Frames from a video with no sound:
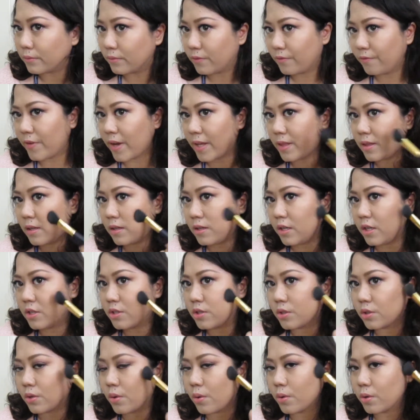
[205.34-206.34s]
feathery
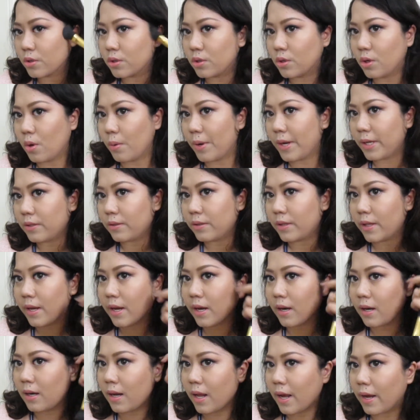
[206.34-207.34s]
strokes going to the
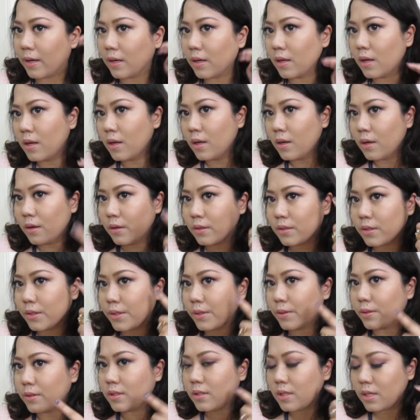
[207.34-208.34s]
hairline, so
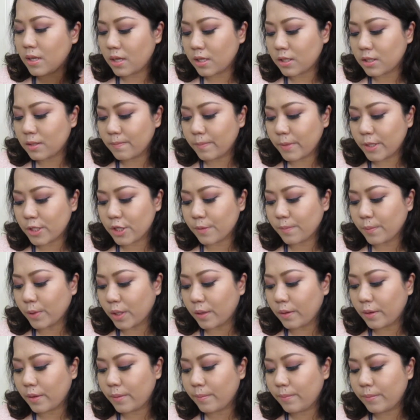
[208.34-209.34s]
you'll see it's much
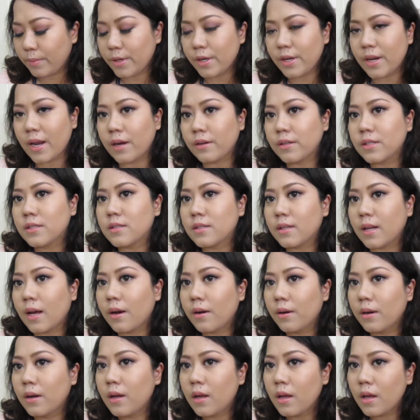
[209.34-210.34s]
more pronounced
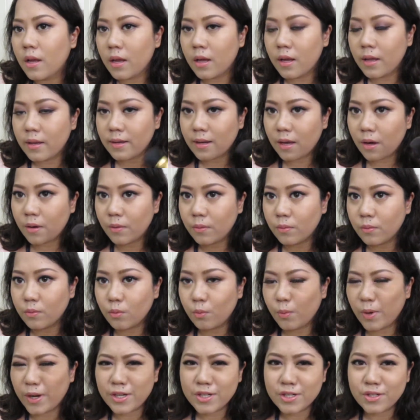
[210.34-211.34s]
now. Now,
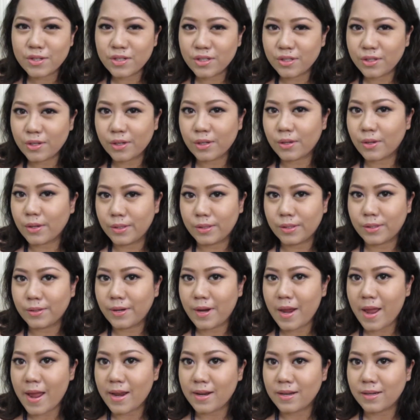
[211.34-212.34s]
where should your
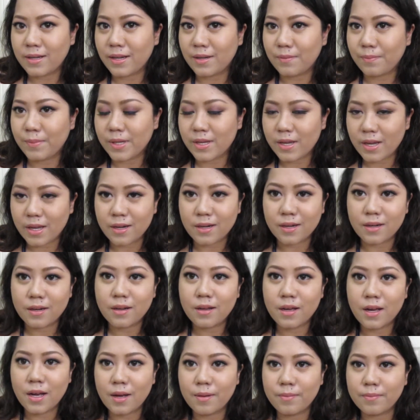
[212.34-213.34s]
contour end and begin?
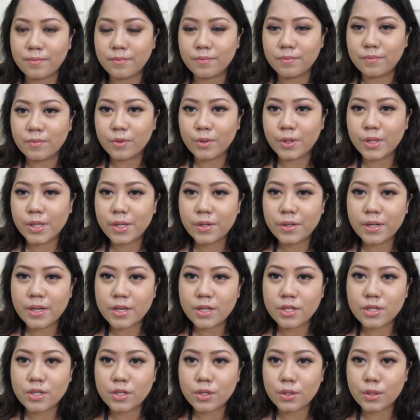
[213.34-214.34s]

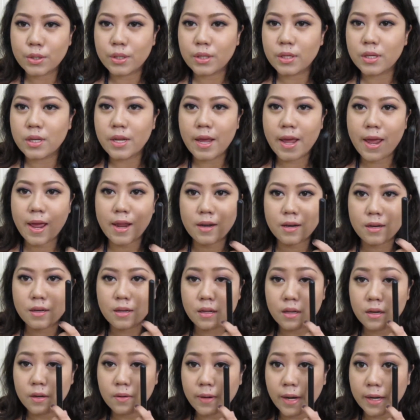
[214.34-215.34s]
Contouring should end
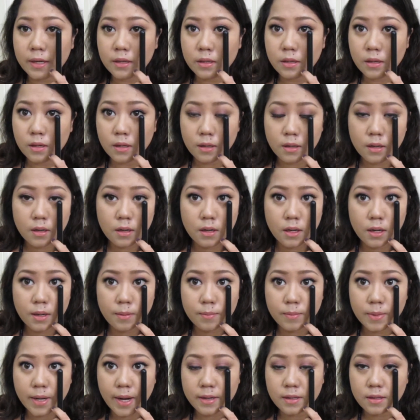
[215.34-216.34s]
right here,
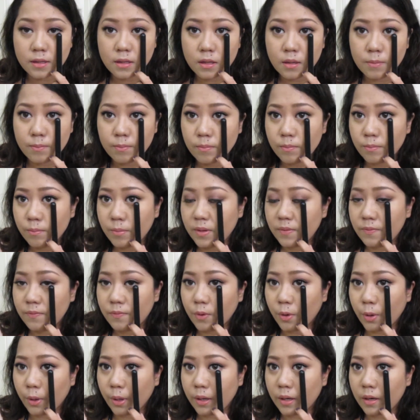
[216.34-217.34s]
right
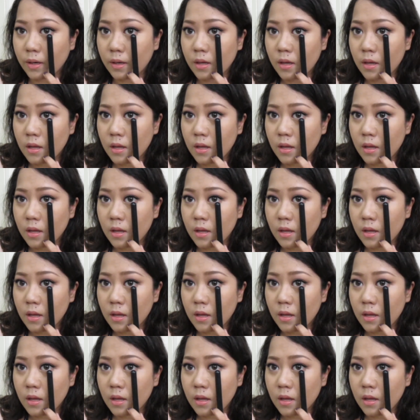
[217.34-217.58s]
before